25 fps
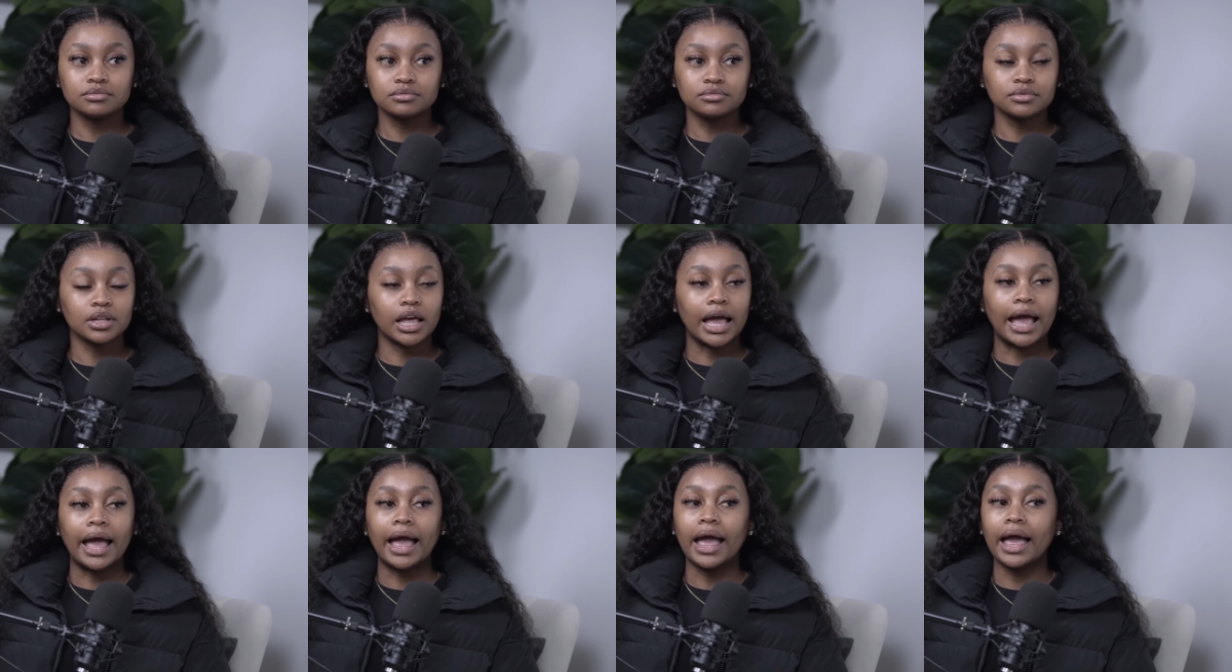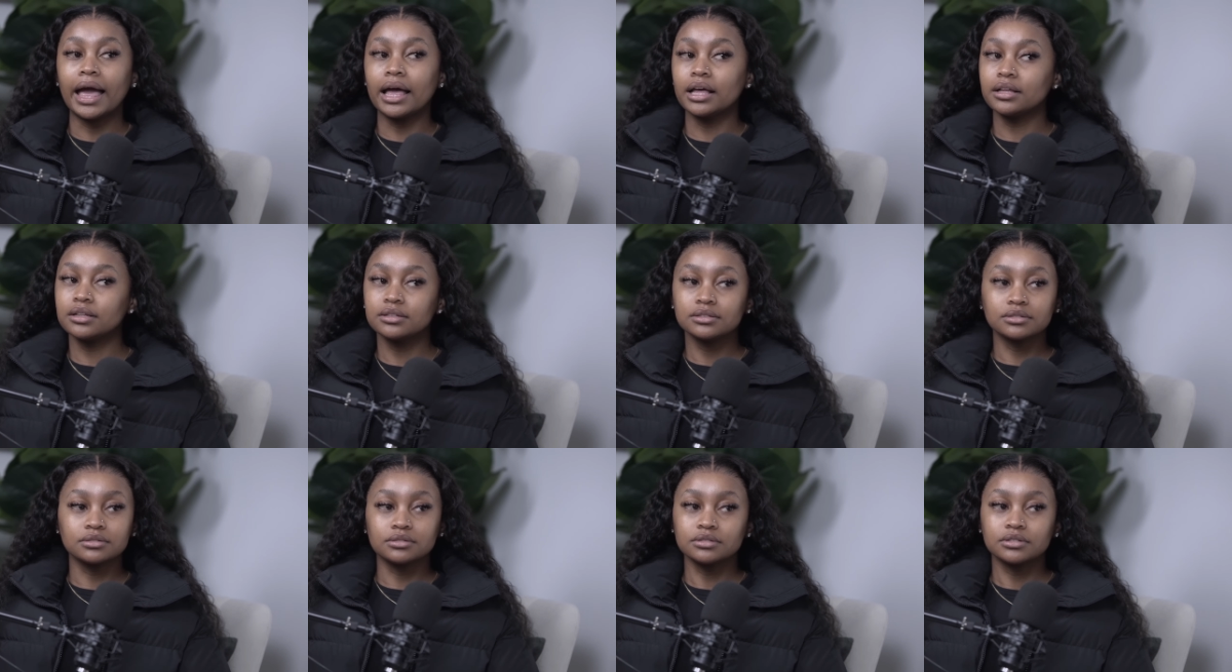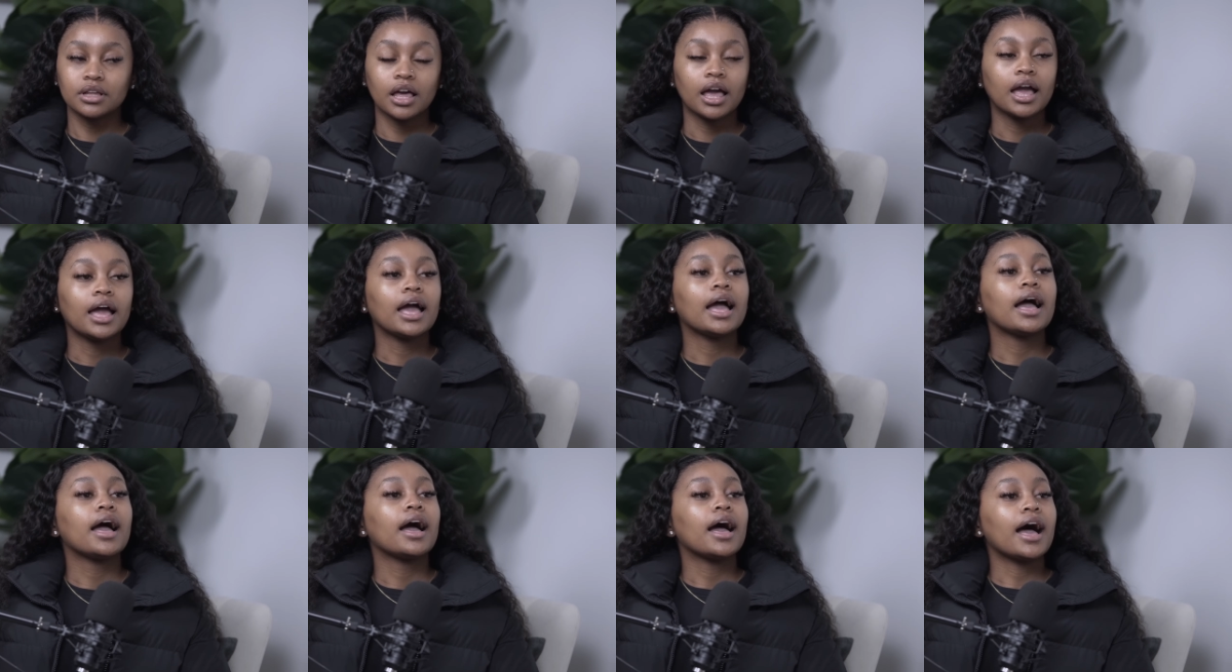I can't. Yeah,
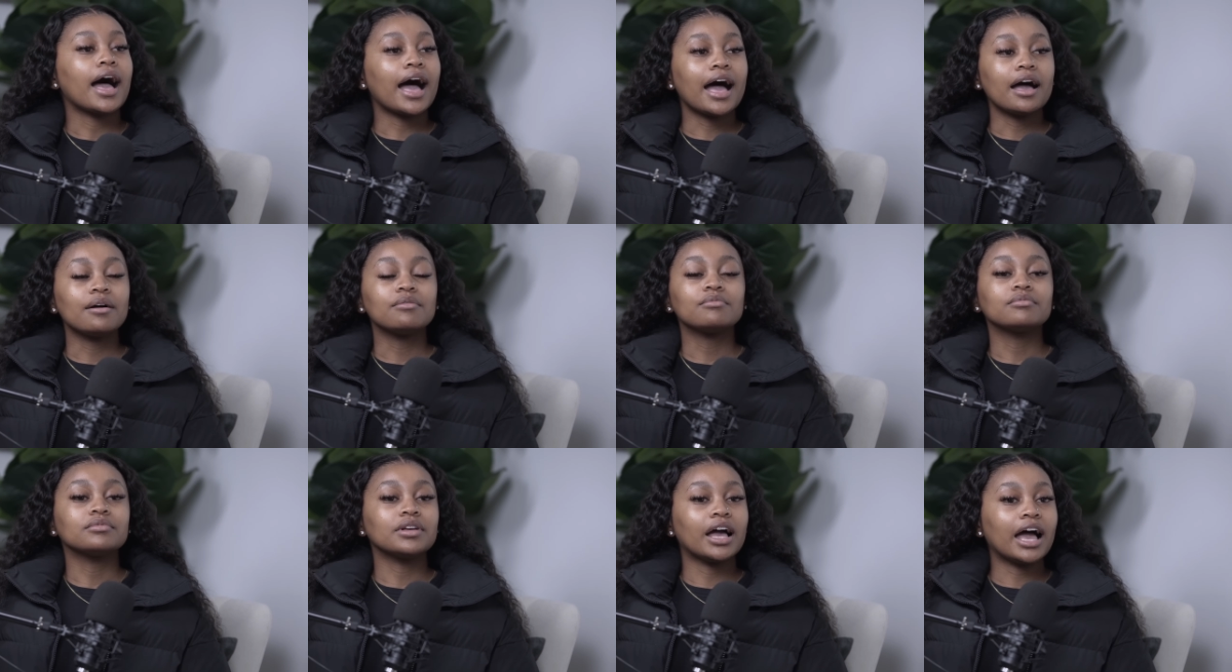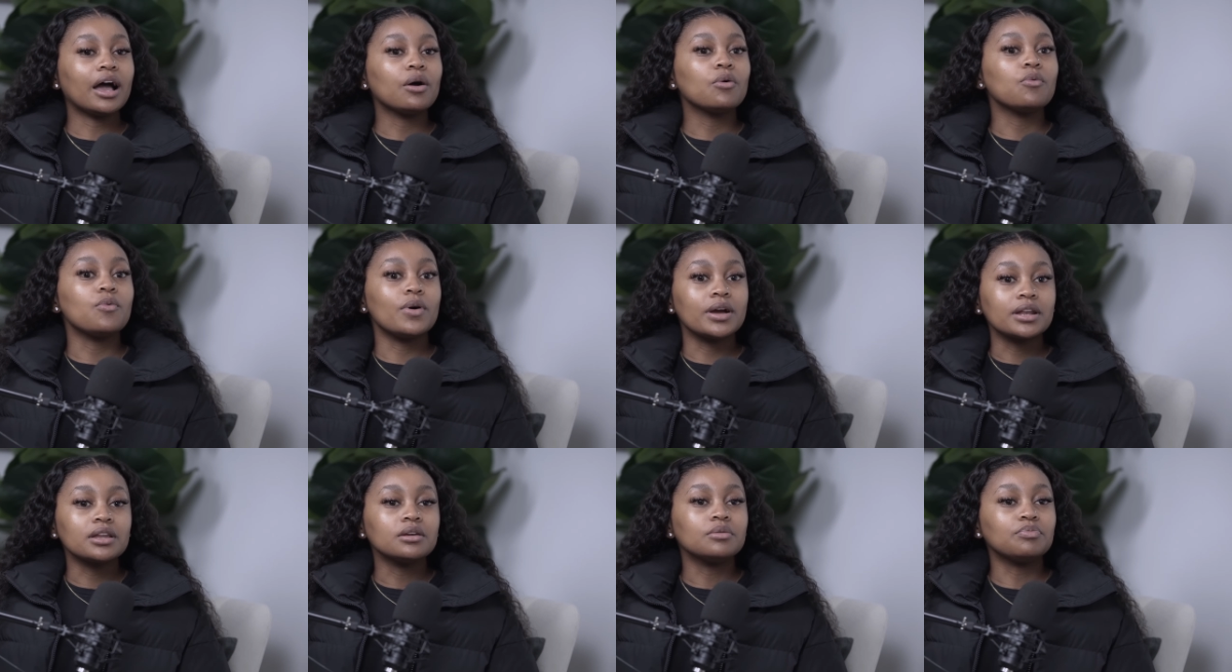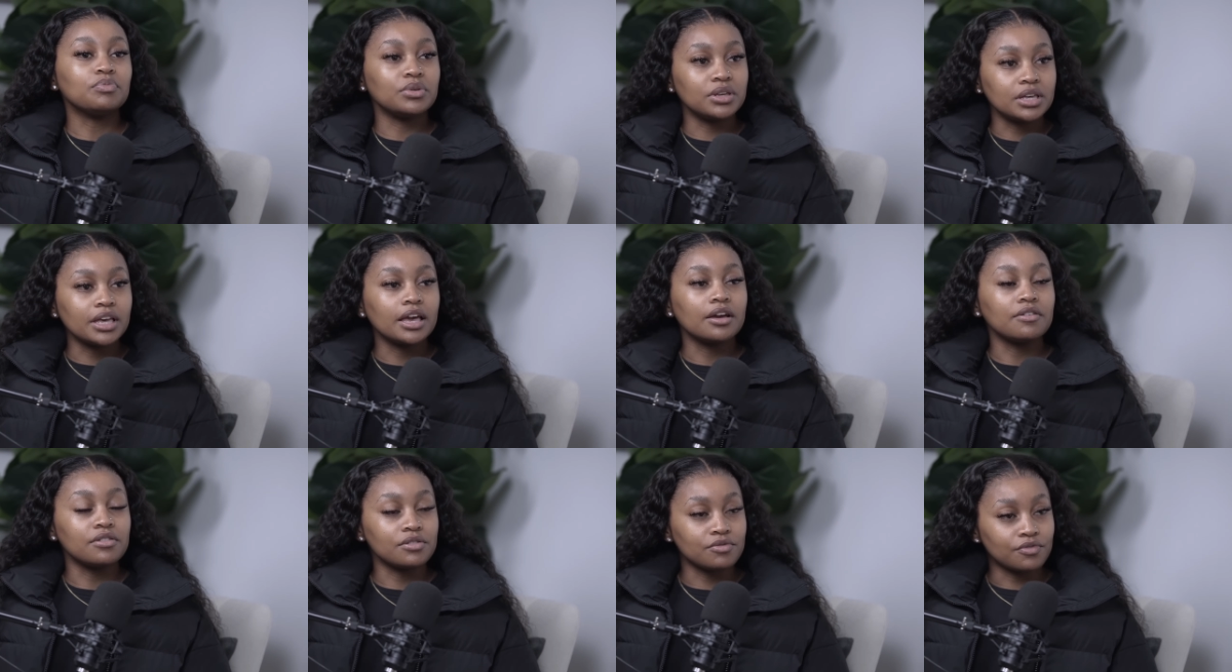that's too far-fetched um, for me. I want to
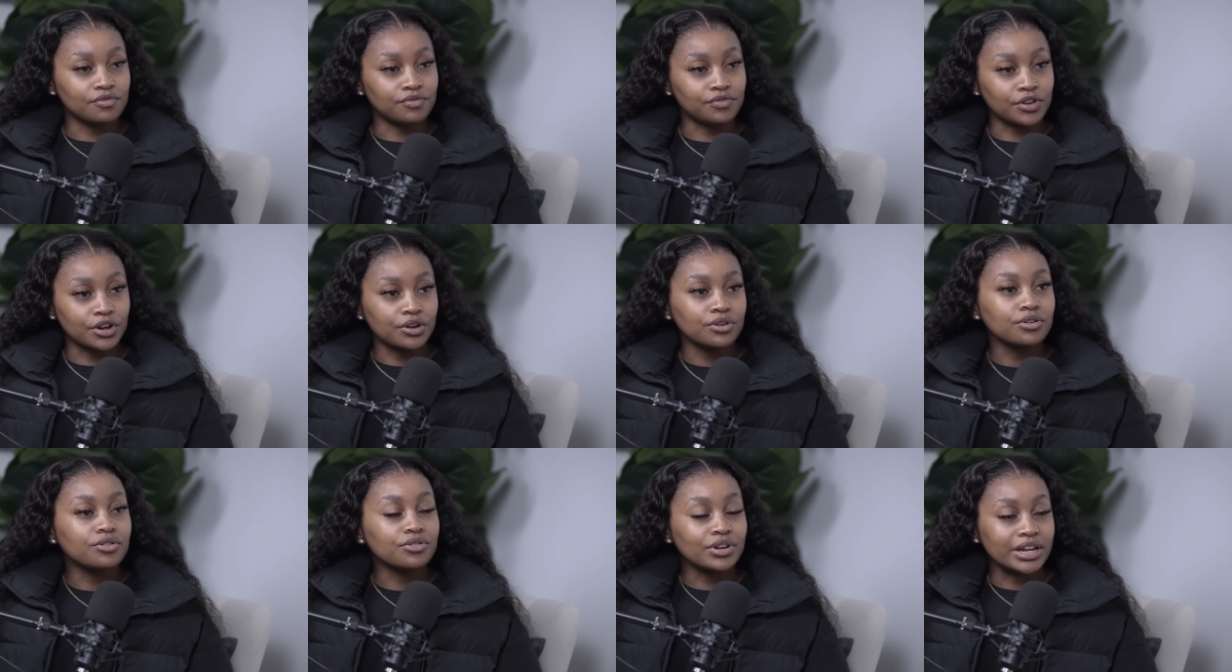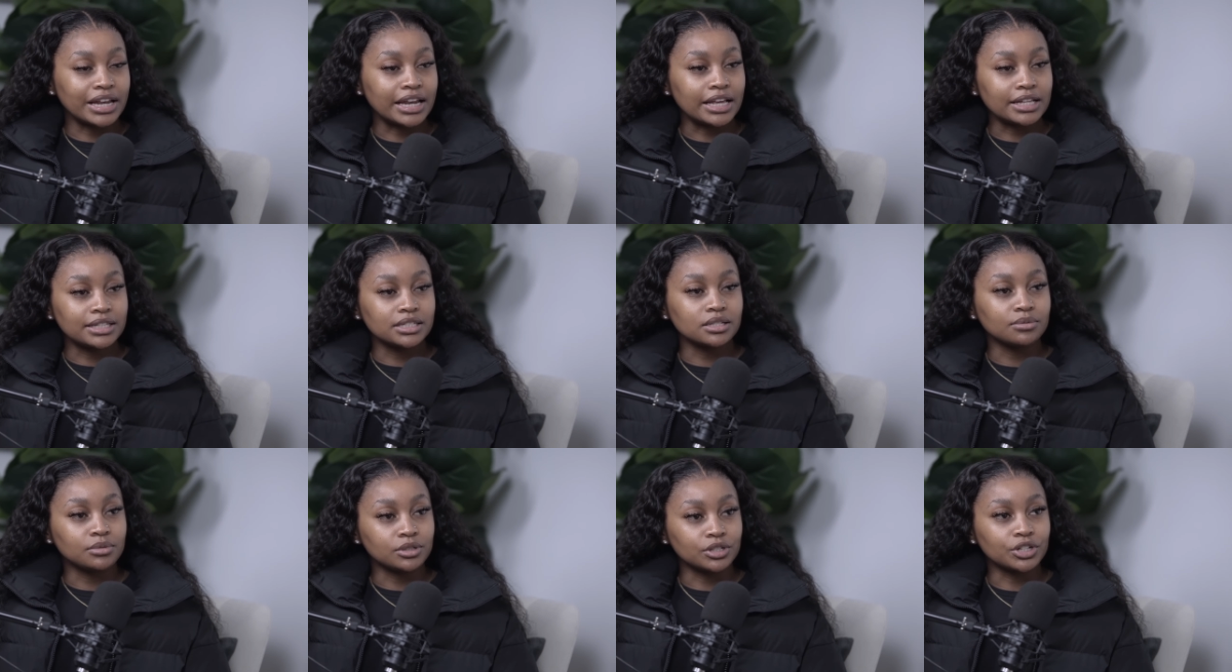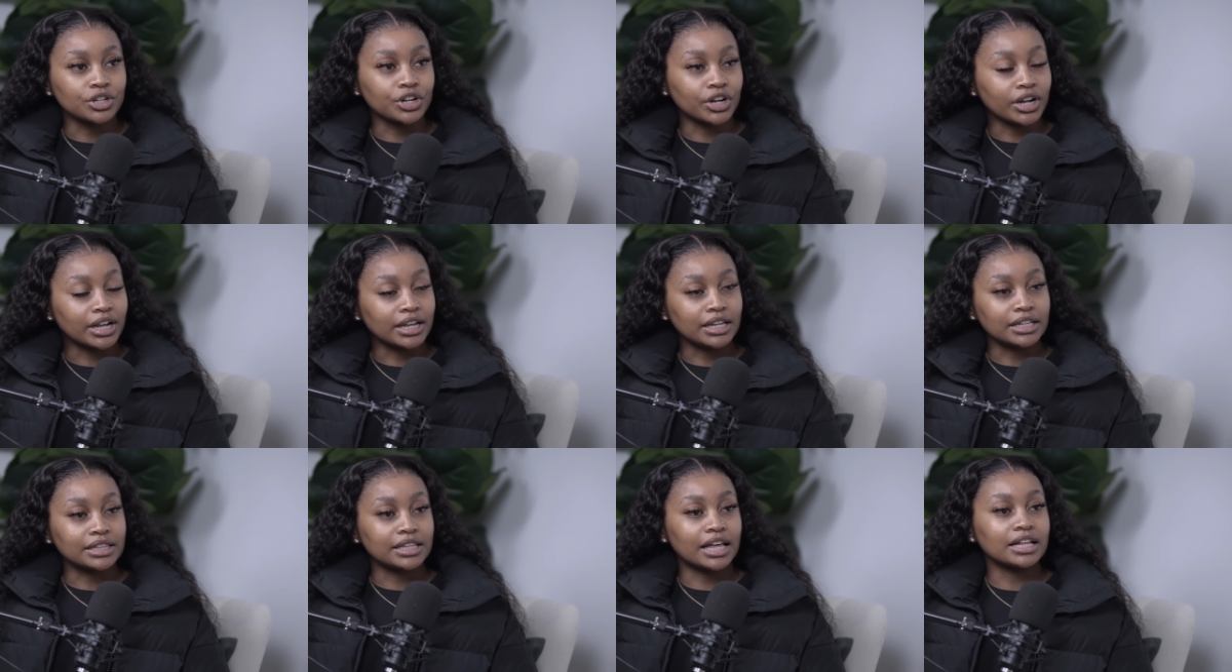be a very relatable girly.